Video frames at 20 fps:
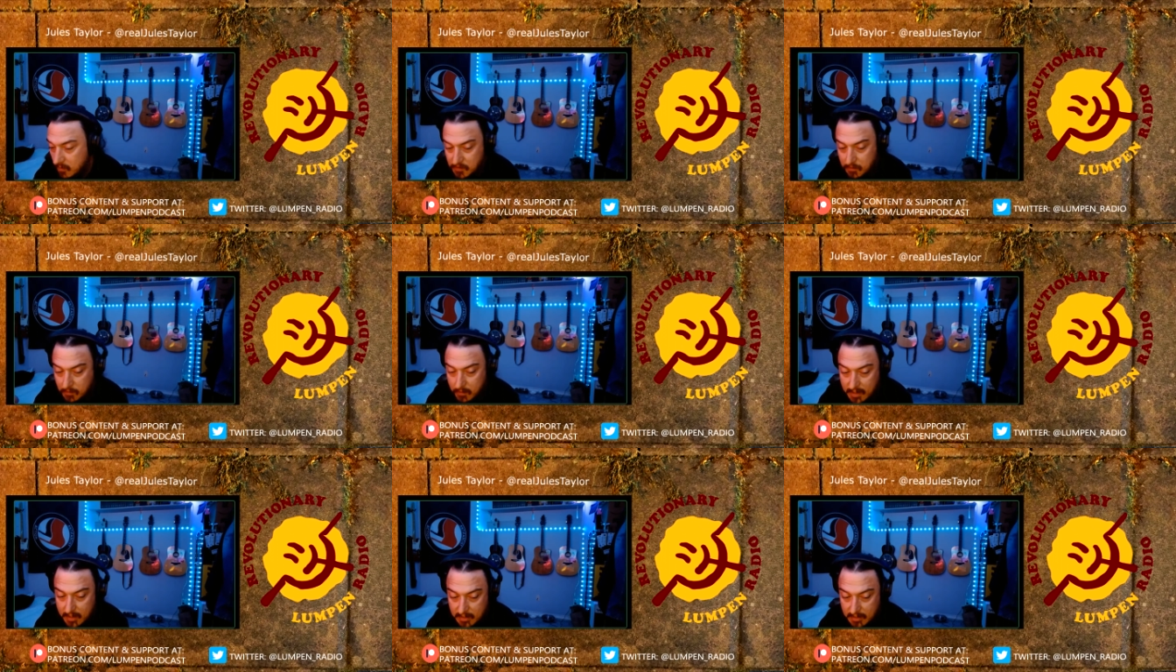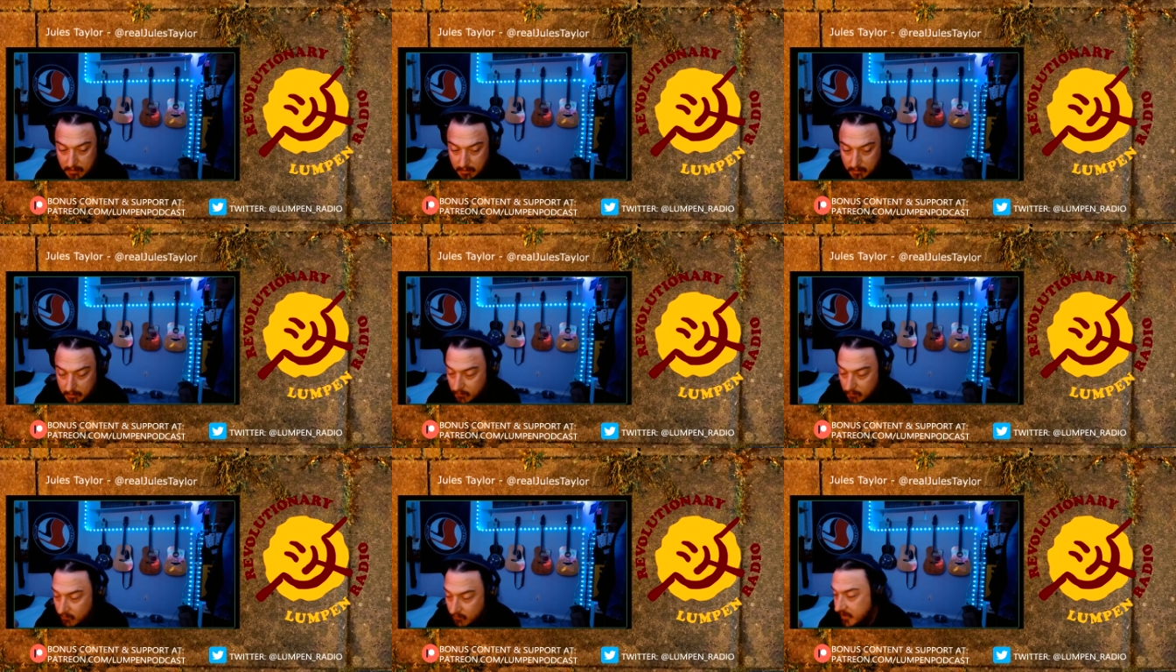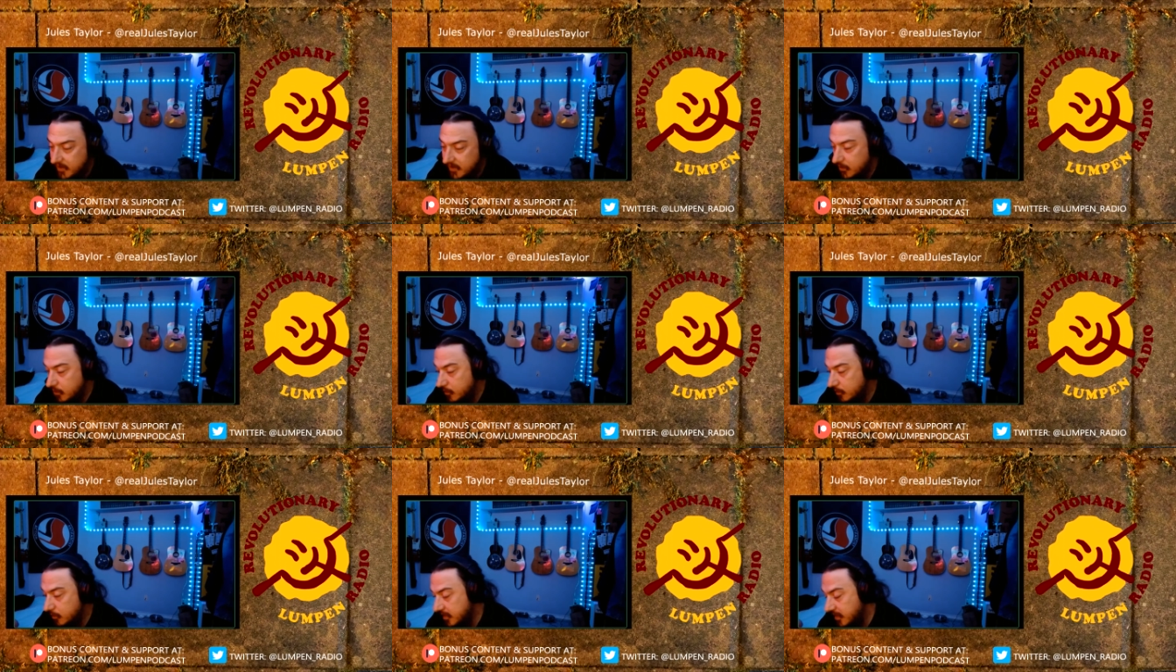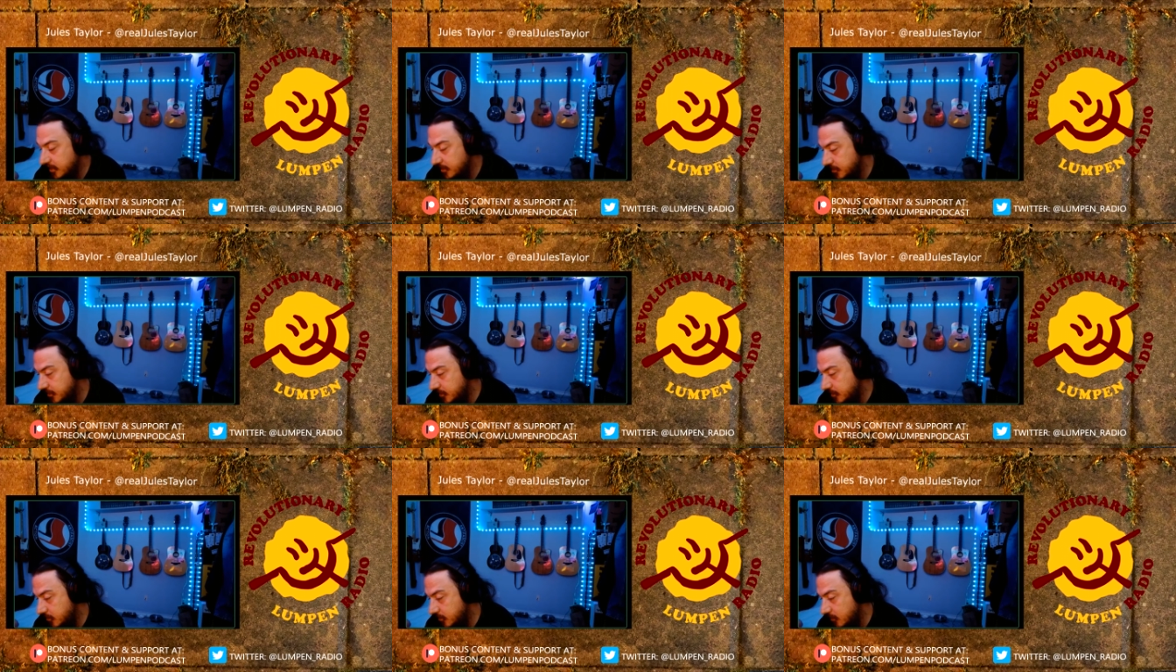So like video
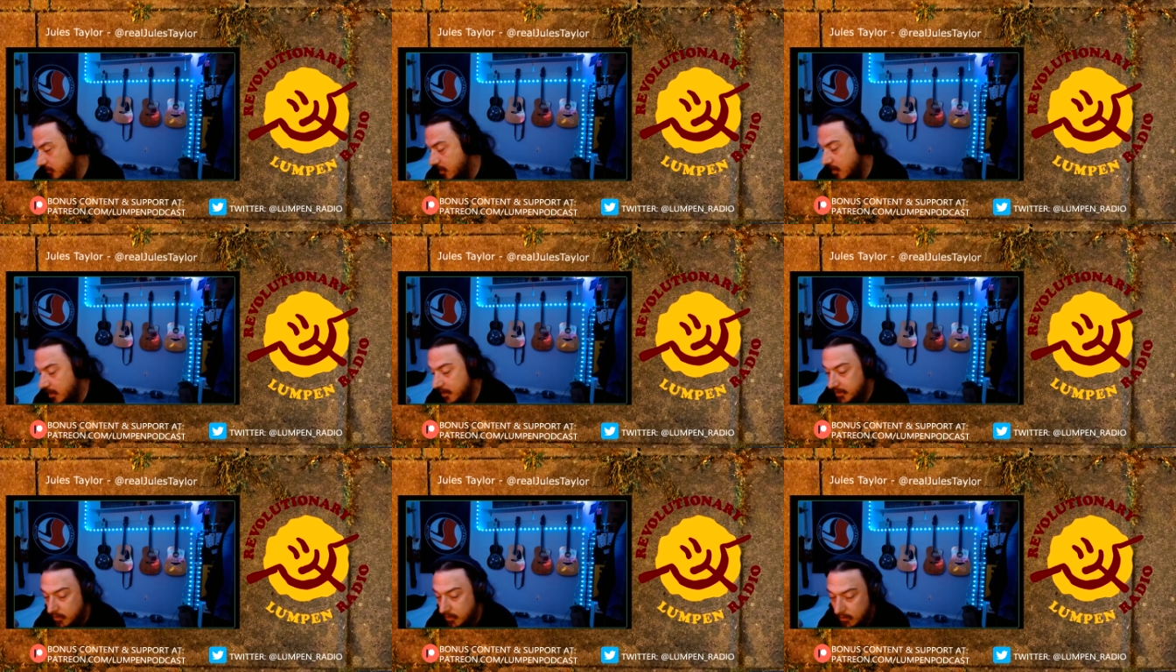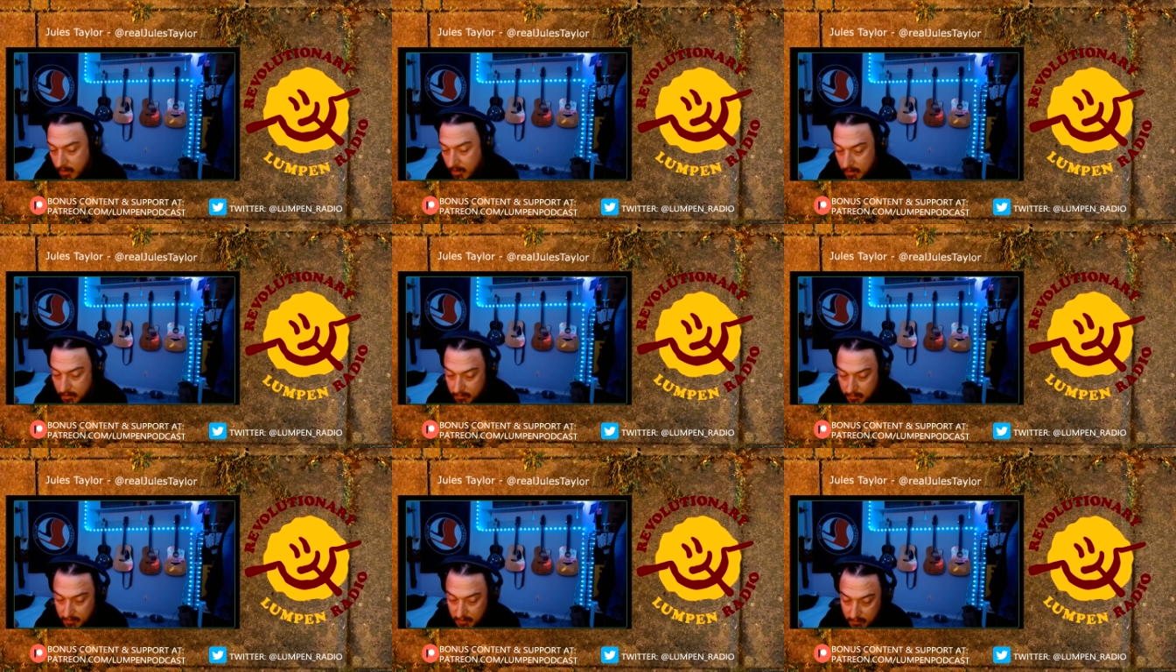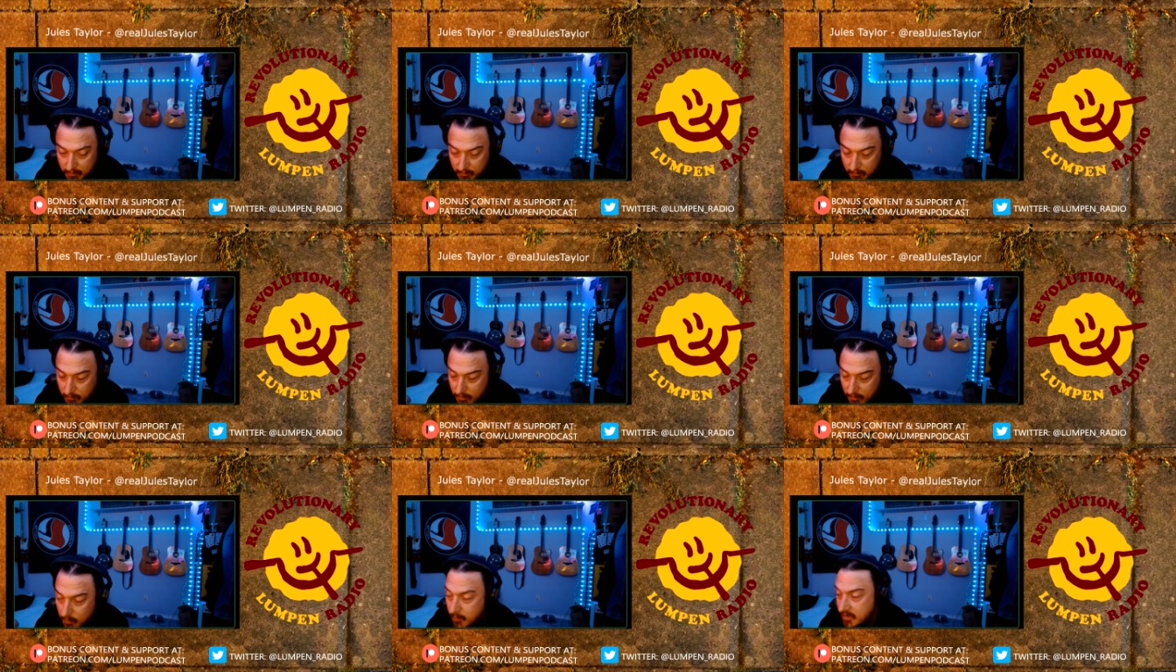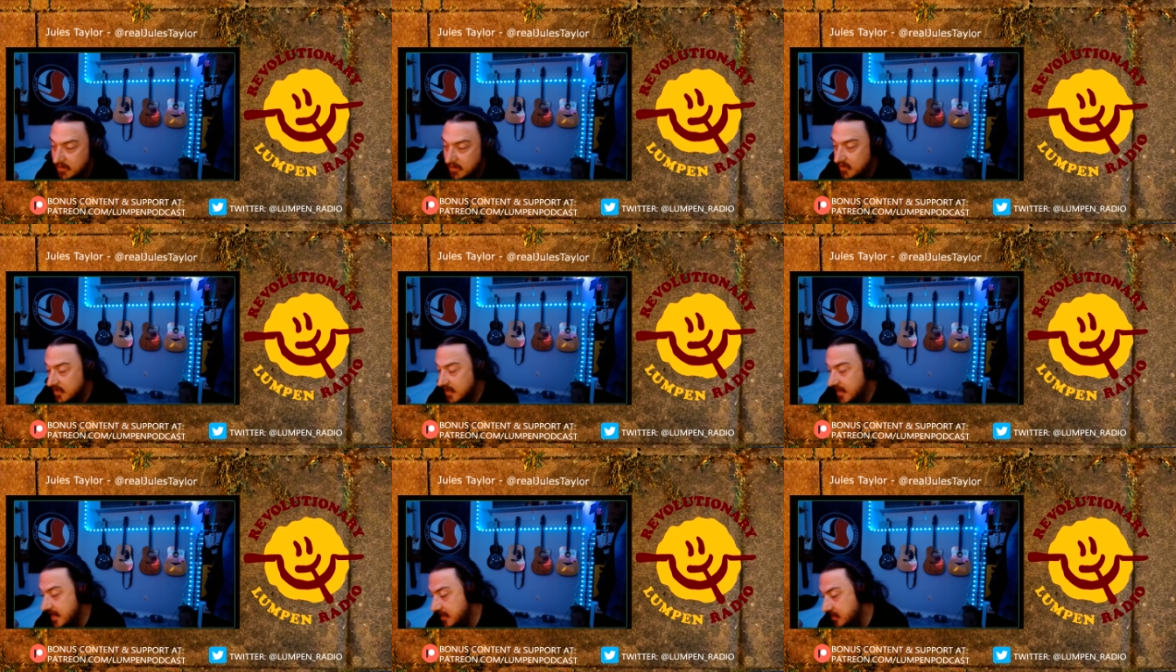creation or audio content or no
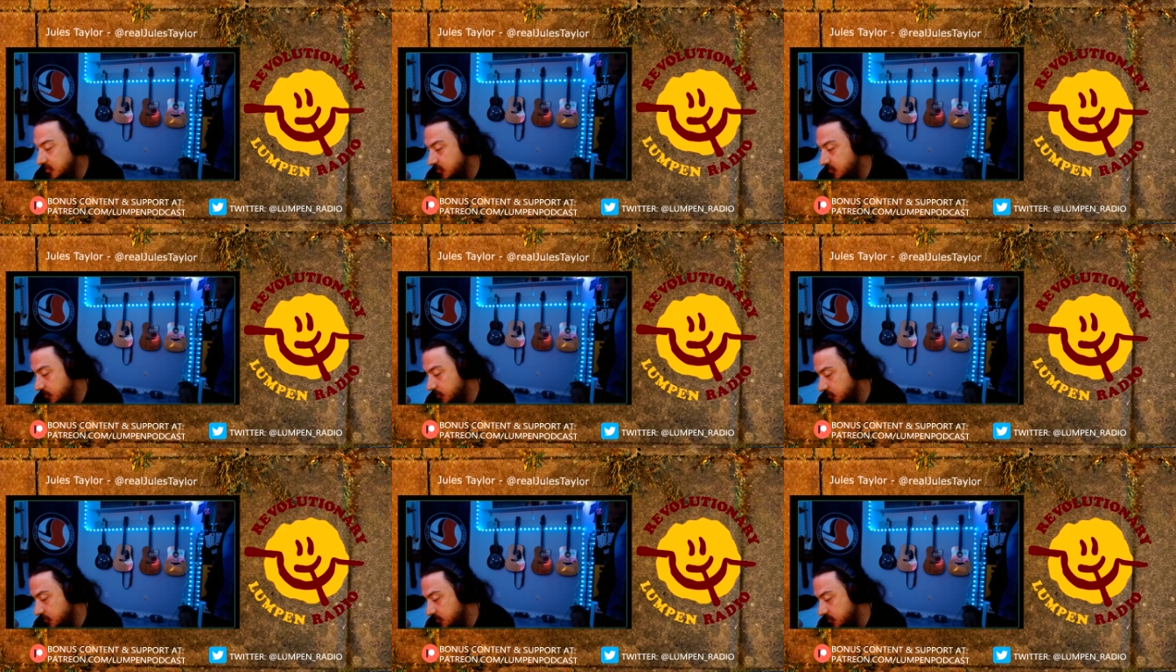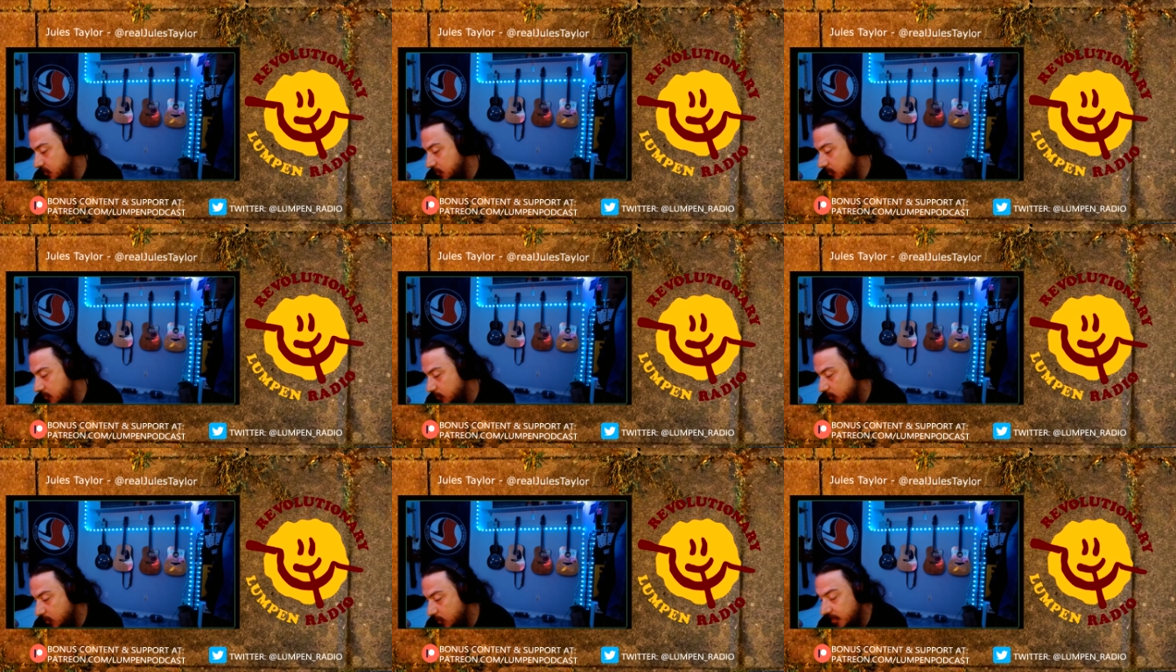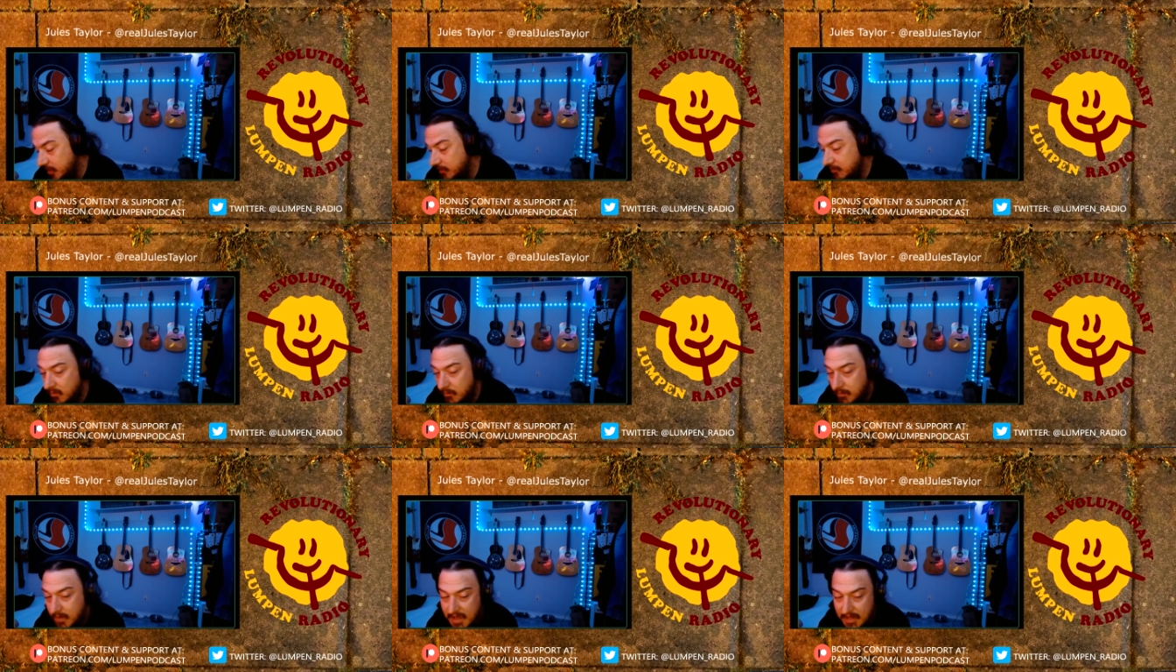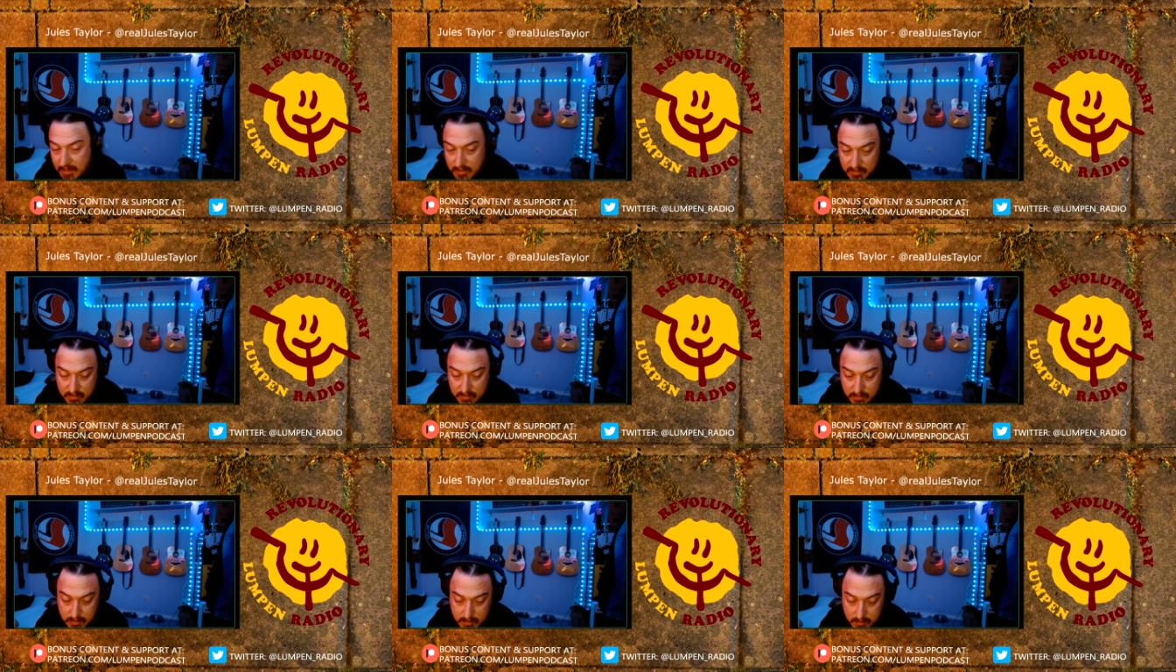easy answers or working with
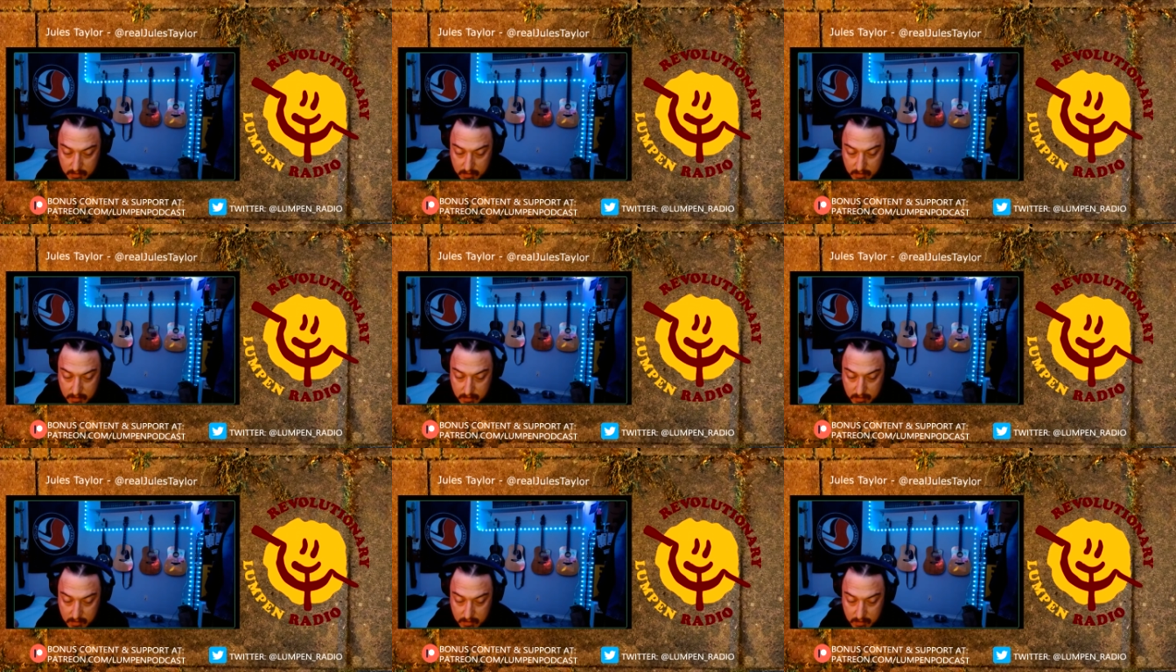Max,